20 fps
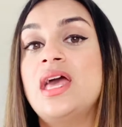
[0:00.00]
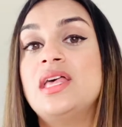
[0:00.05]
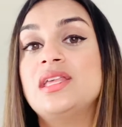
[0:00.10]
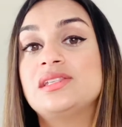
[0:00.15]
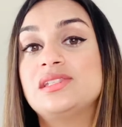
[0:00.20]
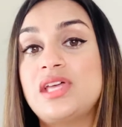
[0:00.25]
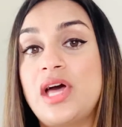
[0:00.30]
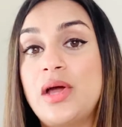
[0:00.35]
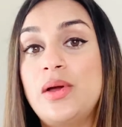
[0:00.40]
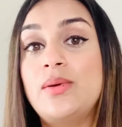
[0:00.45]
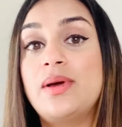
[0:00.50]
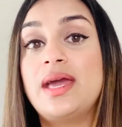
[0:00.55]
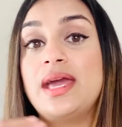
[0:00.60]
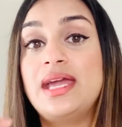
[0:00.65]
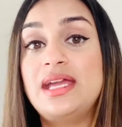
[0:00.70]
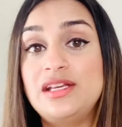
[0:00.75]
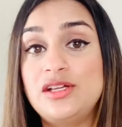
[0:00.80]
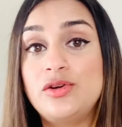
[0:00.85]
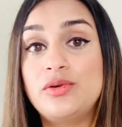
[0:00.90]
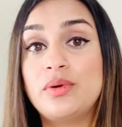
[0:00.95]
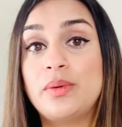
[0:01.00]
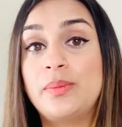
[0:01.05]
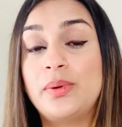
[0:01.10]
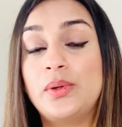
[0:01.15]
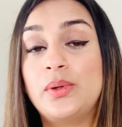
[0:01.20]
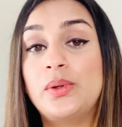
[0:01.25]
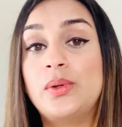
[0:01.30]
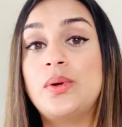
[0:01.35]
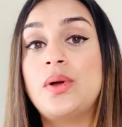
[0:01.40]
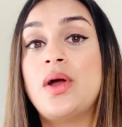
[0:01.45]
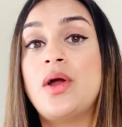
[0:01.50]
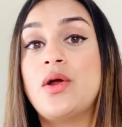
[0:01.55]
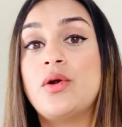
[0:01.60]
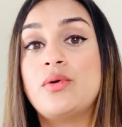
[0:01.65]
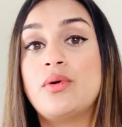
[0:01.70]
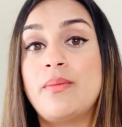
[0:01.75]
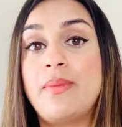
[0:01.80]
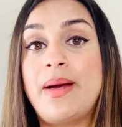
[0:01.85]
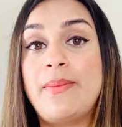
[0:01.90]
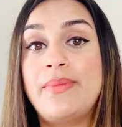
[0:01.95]
So in your report,
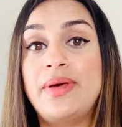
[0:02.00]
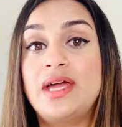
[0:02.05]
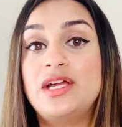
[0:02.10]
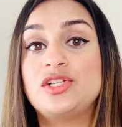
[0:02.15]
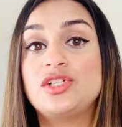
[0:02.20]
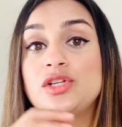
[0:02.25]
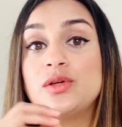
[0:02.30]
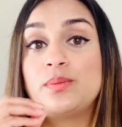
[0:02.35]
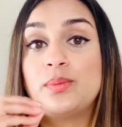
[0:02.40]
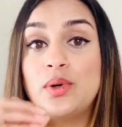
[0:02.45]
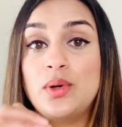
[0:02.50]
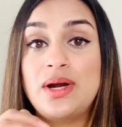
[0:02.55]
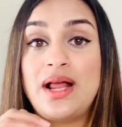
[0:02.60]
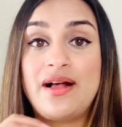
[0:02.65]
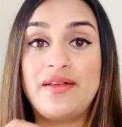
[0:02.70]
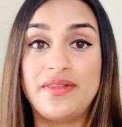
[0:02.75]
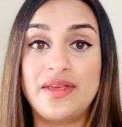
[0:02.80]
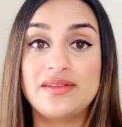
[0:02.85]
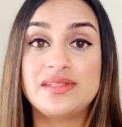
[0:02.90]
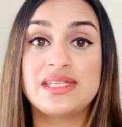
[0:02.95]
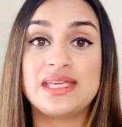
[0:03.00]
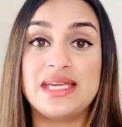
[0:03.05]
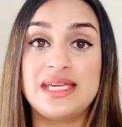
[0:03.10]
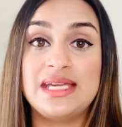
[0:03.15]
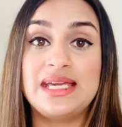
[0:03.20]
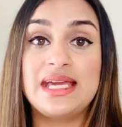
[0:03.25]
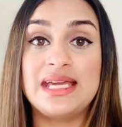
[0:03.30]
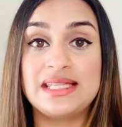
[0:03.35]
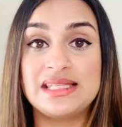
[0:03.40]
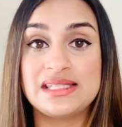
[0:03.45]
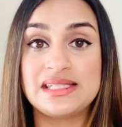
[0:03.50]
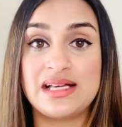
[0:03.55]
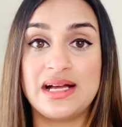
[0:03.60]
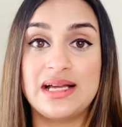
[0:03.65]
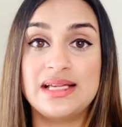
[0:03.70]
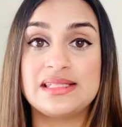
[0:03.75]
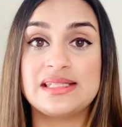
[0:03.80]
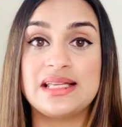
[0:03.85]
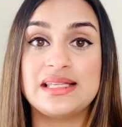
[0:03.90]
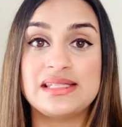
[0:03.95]
remember to pull out those key
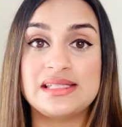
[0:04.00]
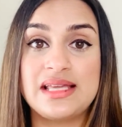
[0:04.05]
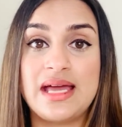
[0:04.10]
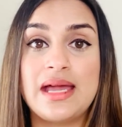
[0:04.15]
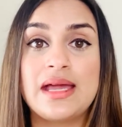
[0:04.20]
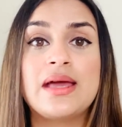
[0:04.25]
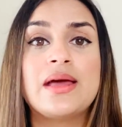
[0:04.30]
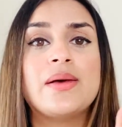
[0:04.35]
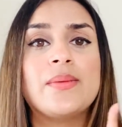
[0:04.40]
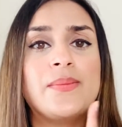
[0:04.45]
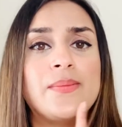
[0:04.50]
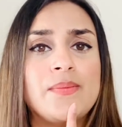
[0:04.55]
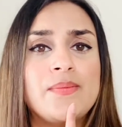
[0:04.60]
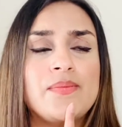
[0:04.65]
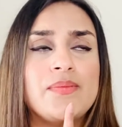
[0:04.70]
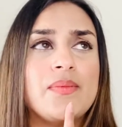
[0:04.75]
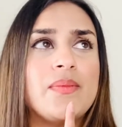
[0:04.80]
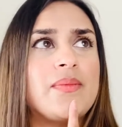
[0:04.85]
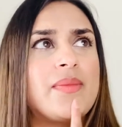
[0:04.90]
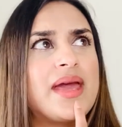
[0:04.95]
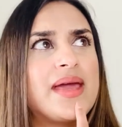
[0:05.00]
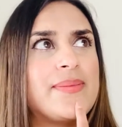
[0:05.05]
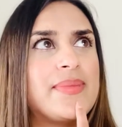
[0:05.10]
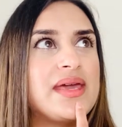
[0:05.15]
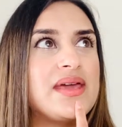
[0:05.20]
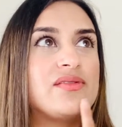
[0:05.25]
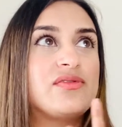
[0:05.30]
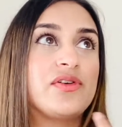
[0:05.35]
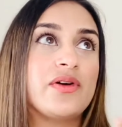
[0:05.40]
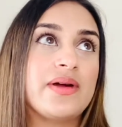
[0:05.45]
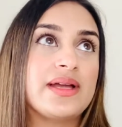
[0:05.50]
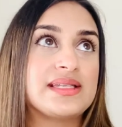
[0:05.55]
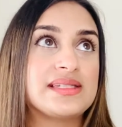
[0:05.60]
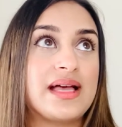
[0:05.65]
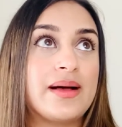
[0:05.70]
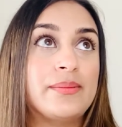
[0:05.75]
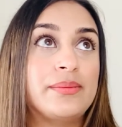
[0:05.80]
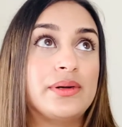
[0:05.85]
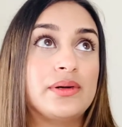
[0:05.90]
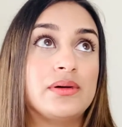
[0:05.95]
insights and say, maybe, for
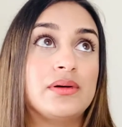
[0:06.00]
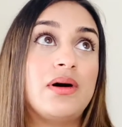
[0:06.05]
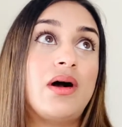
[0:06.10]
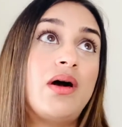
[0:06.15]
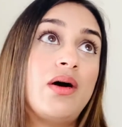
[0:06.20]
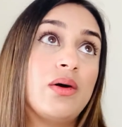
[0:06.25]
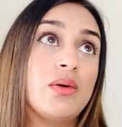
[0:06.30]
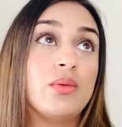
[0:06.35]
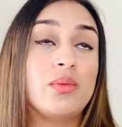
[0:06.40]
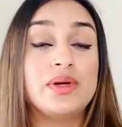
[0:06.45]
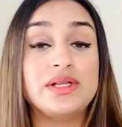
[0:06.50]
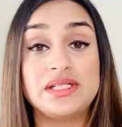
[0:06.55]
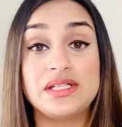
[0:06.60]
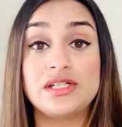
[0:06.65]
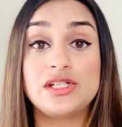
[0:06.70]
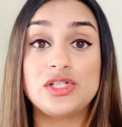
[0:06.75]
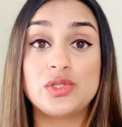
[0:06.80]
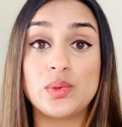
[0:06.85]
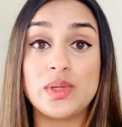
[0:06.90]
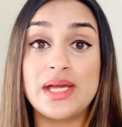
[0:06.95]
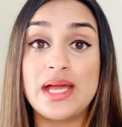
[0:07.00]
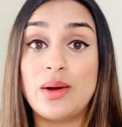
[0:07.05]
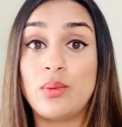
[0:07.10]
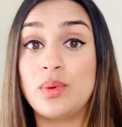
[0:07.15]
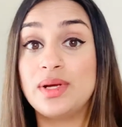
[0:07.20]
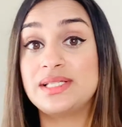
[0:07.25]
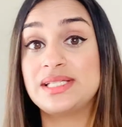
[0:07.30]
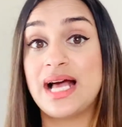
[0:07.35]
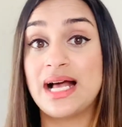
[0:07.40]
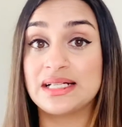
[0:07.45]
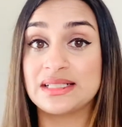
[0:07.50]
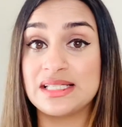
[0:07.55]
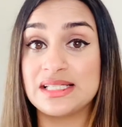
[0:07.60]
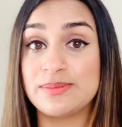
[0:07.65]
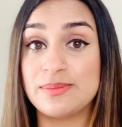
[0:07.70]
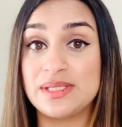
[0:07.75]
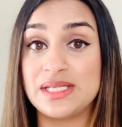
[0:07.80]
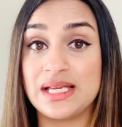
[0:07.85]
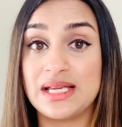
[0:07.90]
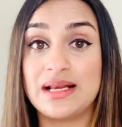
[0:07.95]
example, we did a tweet and we tagged this
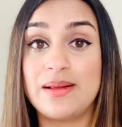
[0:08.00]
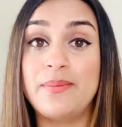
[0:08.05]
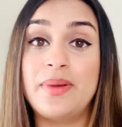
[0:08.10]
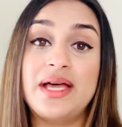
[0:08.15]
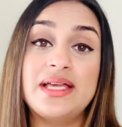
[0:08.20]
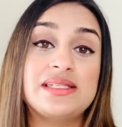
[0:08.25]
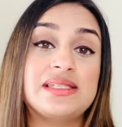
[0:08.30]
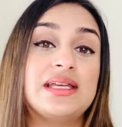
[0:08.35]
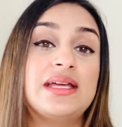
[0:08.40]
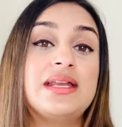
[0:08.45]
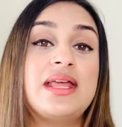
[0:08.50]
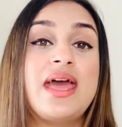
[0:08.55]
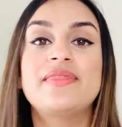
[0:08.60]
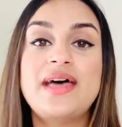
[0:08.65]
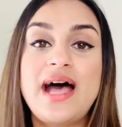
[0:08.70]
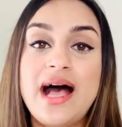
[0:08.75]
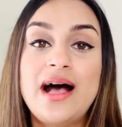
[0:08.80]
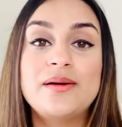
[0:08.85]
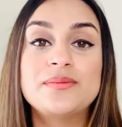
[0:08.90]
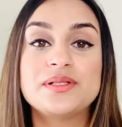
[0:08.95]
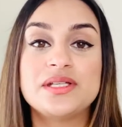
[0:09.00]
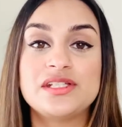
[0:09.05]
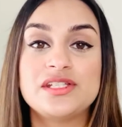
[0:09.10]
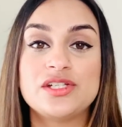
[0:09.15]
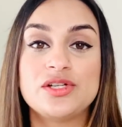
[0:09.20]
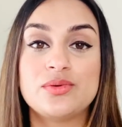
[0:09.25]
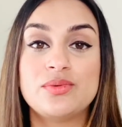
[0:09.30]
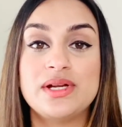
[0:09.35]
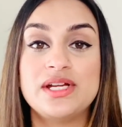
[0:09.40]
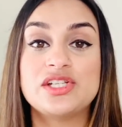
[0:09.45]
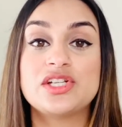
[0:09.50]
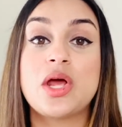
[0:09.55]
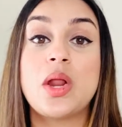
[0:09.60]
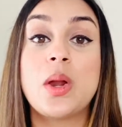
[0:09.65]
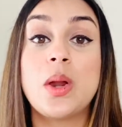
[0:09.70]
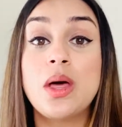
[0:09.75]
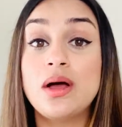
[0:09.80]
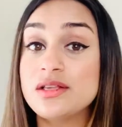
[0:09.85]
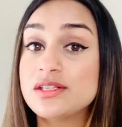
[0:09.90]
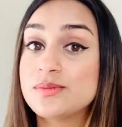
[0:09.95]
particular person. That helped us to reach
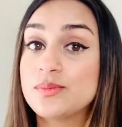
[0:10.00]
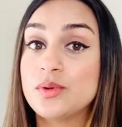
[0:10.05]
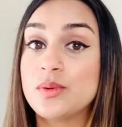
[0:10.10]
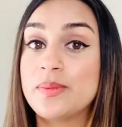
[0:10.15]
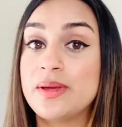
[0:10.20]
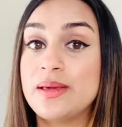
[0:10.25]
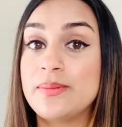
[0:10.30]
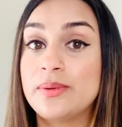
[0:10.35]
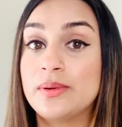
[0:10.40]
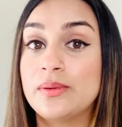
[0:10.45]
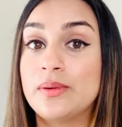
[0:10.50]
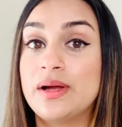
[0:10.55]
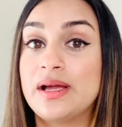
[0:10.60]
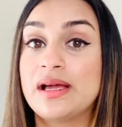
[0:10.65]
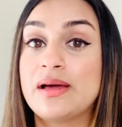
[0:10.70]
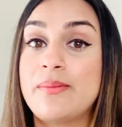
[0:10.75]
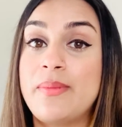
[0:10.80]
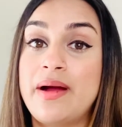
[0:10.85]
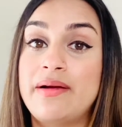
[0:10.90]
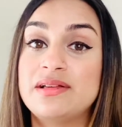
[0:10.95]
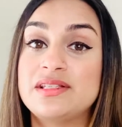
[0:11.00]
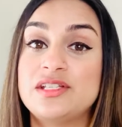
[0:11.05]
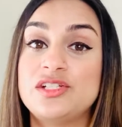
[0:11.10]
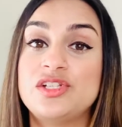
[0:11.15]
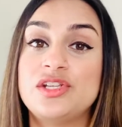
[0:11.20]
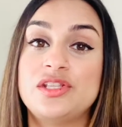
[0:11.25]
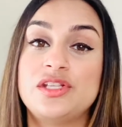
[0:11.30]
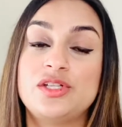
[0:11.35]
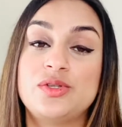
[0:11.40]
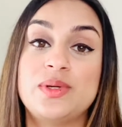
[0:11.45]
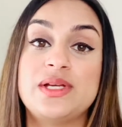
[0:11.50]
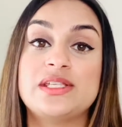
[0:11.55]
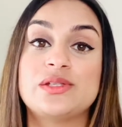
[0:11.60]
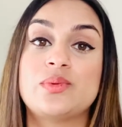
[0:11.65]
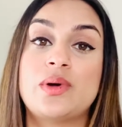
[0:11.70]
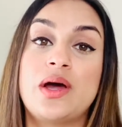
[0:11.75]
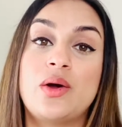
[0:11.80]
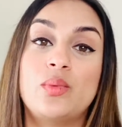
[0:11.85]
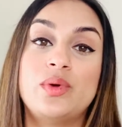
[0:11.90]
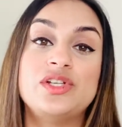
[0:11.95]
lots more people in comparison to the tweets
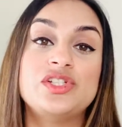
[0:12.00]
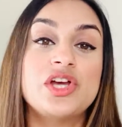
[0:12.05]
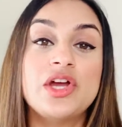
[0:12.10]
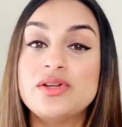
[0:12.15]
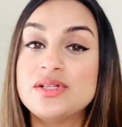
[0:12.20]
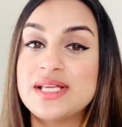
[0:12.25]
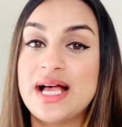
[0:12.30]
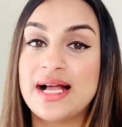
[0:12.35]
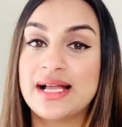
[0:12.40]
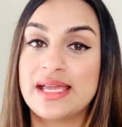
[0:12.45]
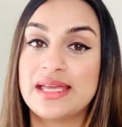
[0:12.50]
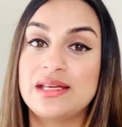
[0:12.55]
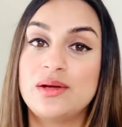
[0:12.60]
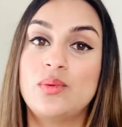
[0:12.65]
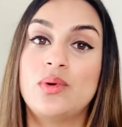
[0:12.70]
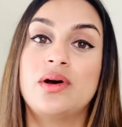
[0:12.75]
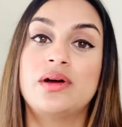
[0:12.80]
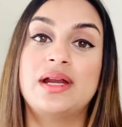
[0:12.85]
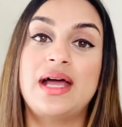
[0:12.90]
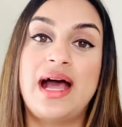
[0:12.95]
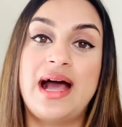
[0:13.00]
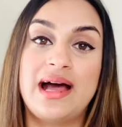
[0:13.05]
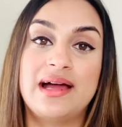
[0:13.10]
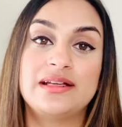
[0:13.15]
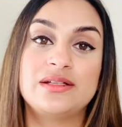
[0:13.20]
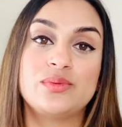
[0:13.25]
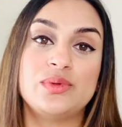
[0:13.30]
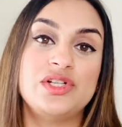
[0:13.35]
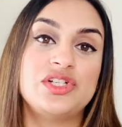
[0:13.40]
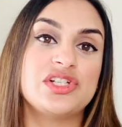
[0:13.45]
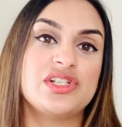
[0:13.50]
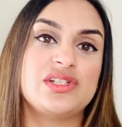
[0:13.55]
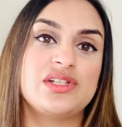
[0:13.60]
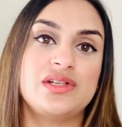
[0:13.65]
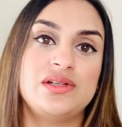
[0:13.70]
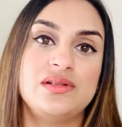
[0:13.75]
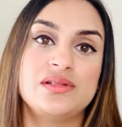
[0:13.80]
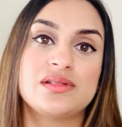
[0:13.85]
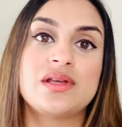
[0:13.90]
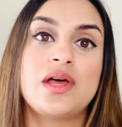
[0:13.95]
where we don't tag anyone and we just
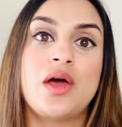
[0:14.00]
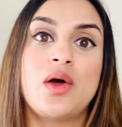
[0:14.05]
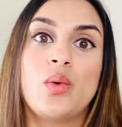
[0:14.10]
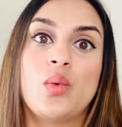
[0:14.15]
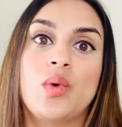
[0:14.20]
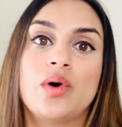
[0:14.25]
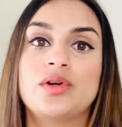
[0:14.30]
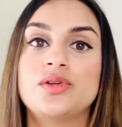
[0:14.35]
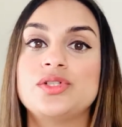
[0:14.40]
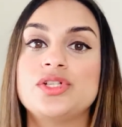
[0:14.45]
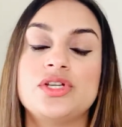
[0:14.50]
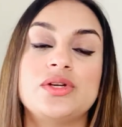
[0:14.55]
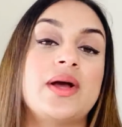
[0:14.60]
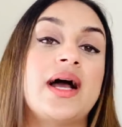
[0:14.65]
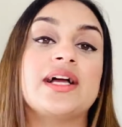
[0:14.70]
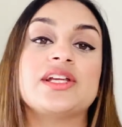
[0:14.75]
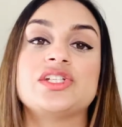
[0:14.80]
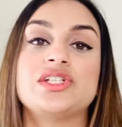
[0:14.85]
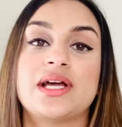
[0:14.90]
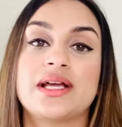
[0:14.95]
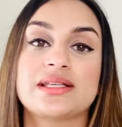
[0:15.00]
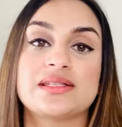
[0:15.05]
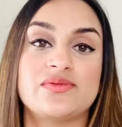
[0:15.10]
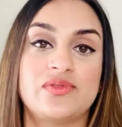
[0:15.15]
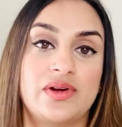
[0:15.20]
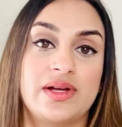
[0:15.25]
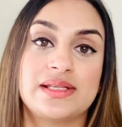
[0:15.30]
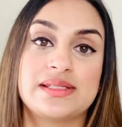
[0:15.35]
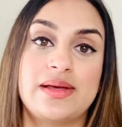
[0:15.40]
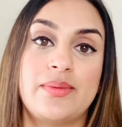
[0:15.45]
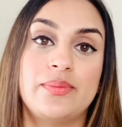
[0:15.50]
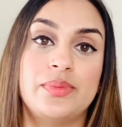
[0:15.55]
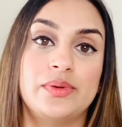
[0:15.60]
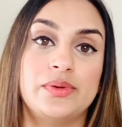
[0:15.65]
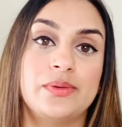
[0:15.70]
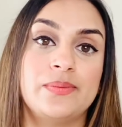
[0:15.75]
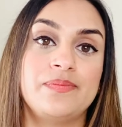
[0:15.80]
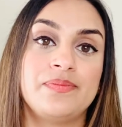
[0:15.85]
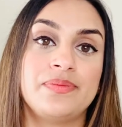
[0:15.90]
use 1 or 2 hashtags, for example.